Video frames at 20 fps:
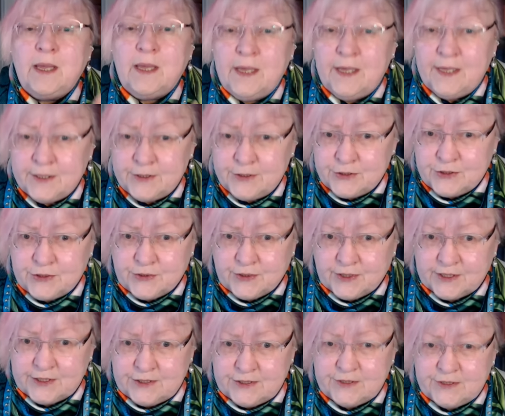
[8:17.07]

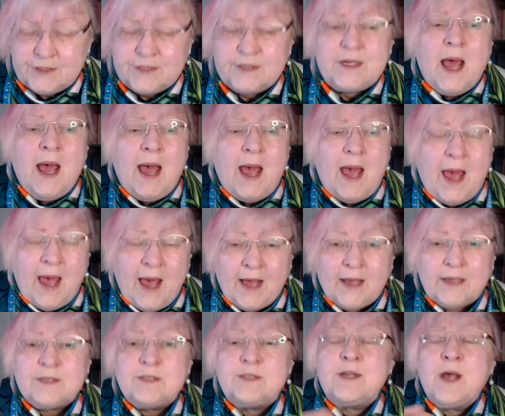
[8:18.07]
interests
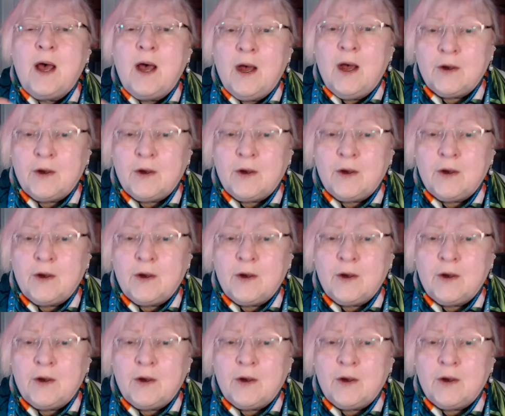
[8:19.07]
as